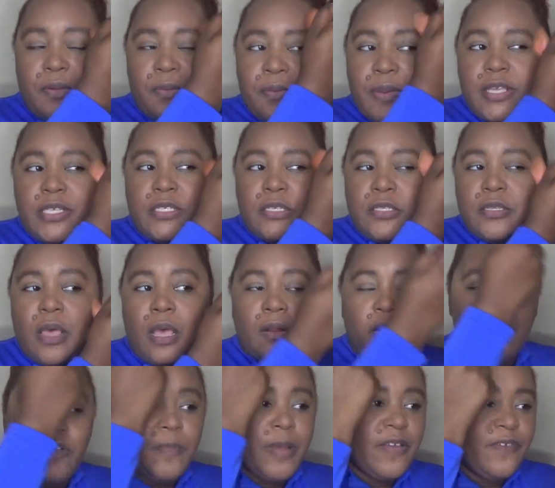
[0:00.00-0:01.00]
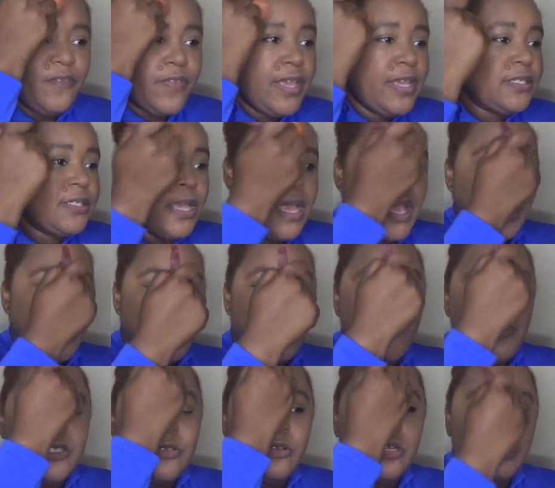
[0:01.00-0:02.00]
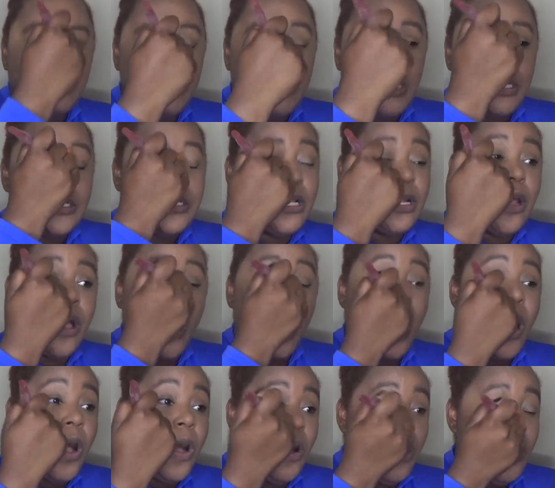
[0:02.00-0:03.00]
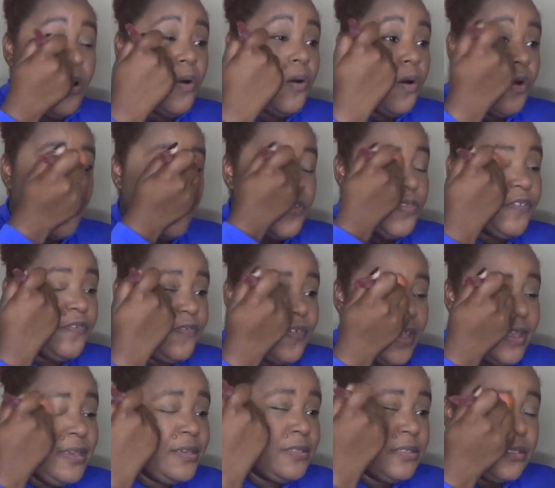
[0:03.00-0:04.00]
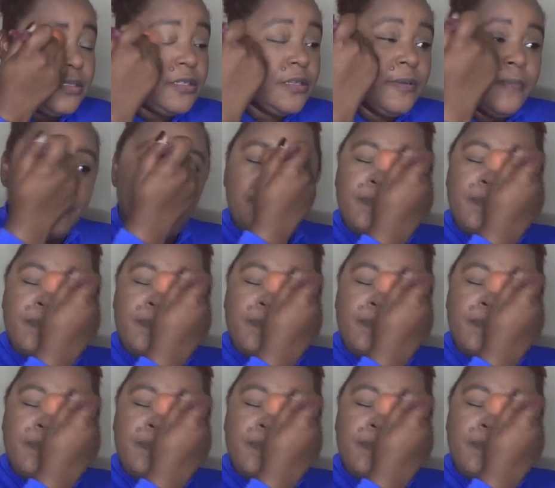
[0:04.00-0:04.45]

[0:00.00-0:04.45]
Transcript: the rest is all over my face. I'm just going to dust it all over the face.